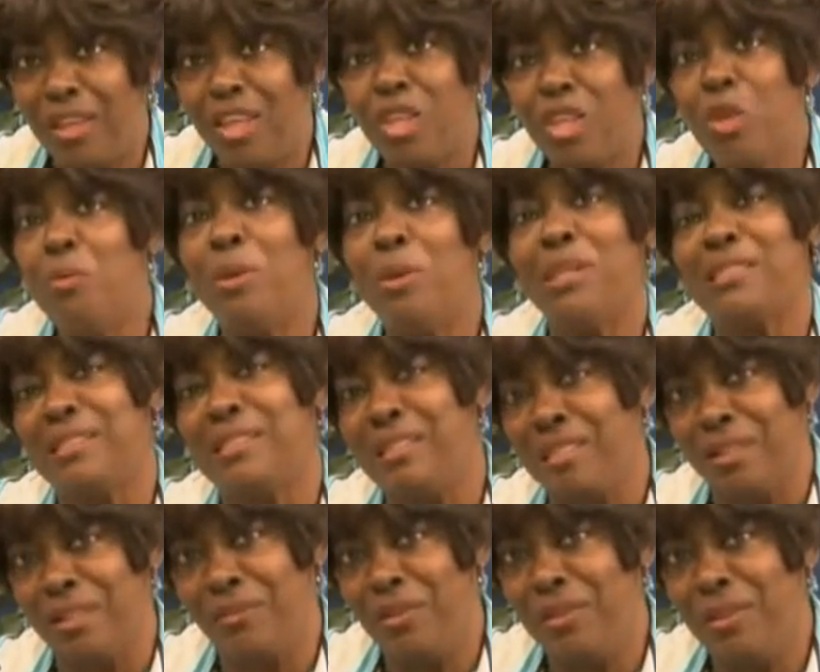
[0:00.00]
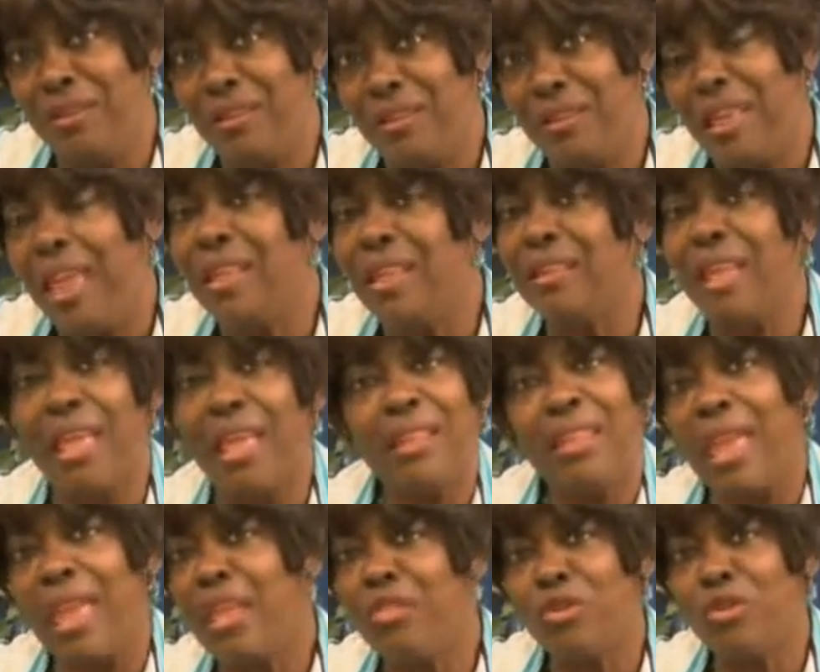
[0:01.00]
You must live it
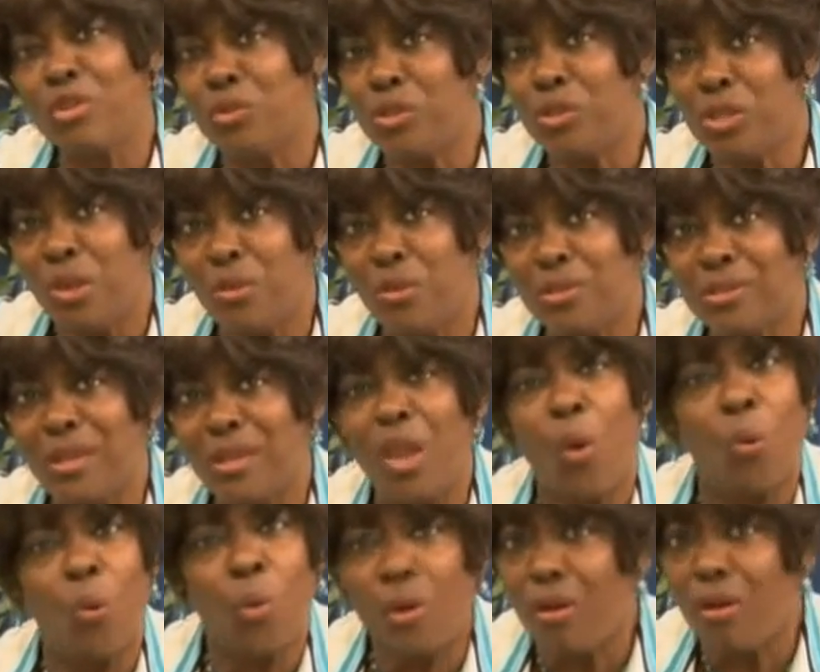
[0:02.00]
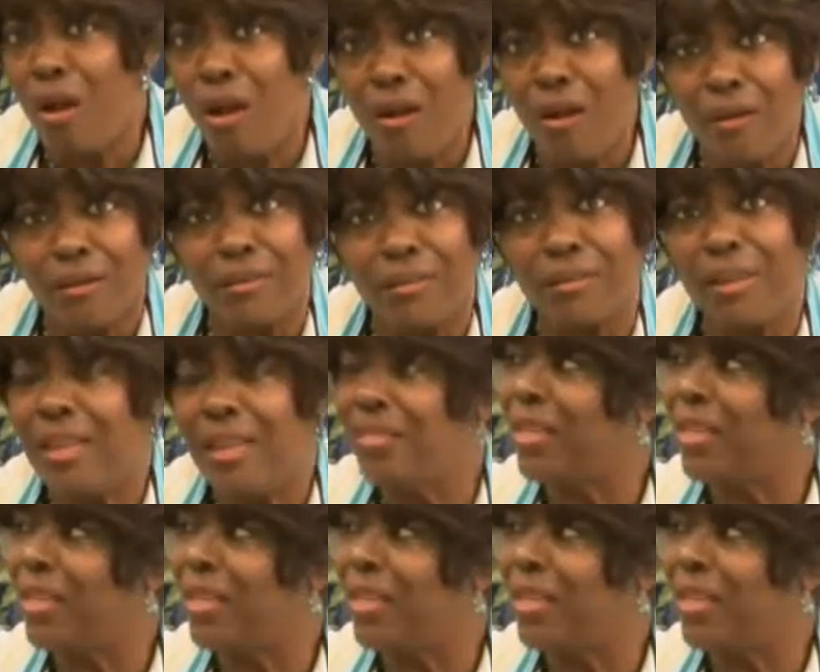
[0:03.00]
and gain those results. Work hard.